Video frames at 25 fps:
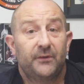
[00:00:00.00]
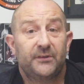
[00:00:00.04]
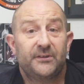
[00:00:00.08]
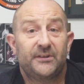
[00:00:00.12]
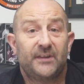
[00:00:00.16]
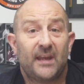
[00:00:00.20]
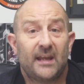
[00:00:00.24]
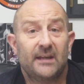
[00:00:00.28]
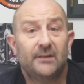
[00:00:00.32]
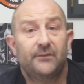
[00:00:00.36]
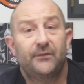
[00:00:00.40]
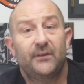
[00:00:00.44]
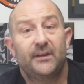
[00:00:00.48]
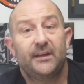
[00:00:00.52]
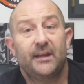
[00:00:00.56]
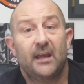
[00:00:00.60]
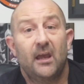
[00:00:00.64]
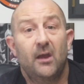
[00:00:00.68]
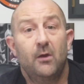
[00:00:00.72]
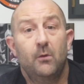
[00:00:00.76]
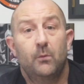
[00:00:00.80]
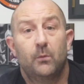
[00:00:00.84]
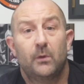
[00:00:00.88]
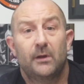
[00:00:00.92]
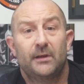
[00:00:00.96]
for today's
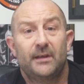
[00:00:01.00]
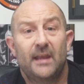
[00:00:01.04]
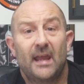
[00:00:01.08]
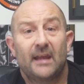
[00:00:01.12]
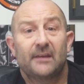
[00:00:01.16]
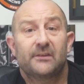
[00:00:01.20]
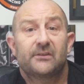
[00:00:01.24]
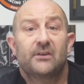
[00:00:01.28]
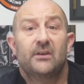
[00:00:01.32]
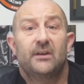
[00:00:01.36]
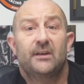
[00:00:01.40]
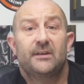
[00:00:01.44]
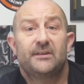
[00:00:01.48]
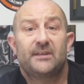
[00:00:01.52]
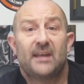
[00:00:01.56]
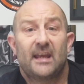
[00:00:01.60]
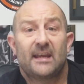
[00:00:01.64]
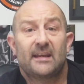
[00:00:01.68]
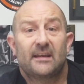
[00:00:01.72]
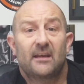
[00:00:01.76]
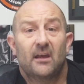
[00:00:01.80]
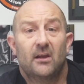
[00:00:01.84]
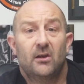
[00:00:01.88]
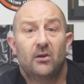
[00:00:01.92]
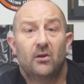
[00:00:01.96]
video we're next going to
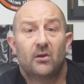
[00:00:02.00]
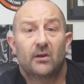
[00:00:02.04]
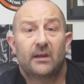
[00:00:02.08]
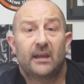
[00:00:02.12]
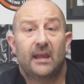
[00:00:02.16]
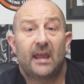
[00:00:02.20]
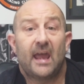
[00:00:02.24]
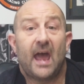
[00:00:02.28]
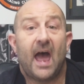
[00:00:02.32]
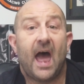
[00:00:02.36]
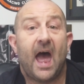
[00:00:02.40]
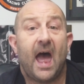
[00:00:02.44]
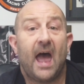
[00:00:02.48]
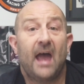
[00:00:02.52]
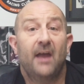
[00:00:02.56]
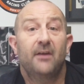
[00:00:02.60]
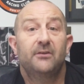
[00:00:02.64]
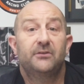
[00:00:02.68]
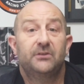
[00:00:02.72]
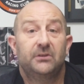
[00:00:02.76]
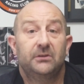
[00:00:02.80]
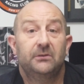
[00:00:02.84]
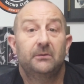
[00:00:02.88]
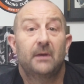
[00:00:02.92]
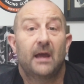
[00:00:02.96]
take a look at how
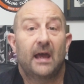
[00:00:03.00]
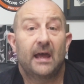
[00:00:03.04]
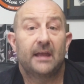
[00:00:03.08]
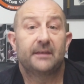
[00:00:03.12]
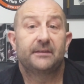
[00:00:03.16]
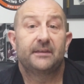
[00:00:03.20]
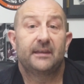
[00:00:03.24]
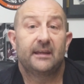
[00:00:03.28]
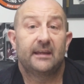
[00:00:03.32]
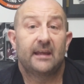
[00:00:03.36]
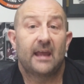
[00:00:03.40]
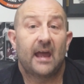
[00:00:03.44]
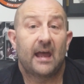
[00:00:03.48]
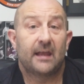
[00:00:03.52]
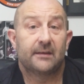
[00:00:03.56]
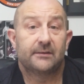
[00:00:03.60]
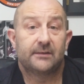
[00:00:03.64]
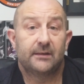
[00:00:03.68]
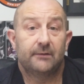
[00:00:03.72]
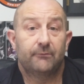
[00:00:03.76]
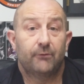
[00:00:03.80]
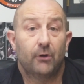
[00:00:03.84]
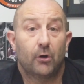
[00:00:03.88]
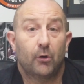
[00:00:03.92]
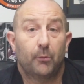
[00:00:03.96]
to add the
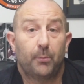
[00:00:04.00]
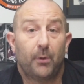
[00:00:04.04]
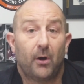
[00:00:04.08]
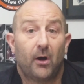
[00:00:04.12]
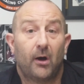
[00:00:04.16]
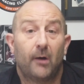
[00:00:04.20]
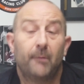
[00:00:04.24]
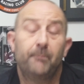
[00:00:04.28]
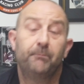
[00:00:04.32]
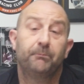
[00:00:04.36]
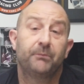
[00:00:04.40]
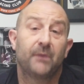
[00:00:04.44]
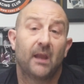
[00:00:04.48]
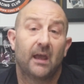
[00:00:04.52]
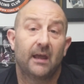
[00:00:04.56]
anti-roll bar,